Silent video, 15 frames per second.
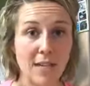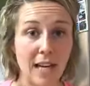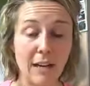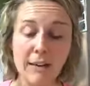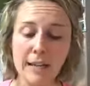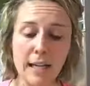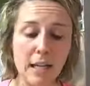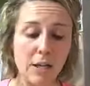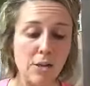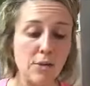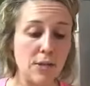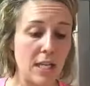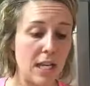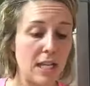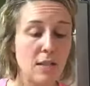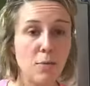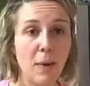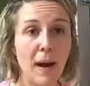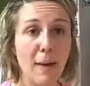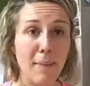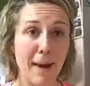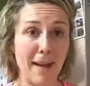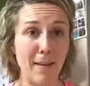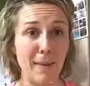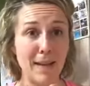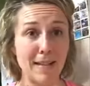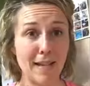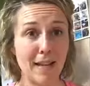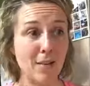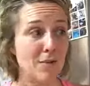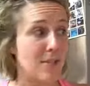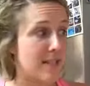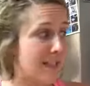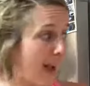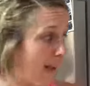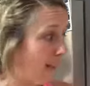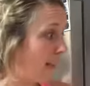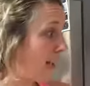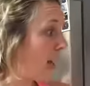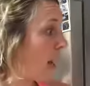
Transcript: Aaron can use his wrap. I can make a taco salad.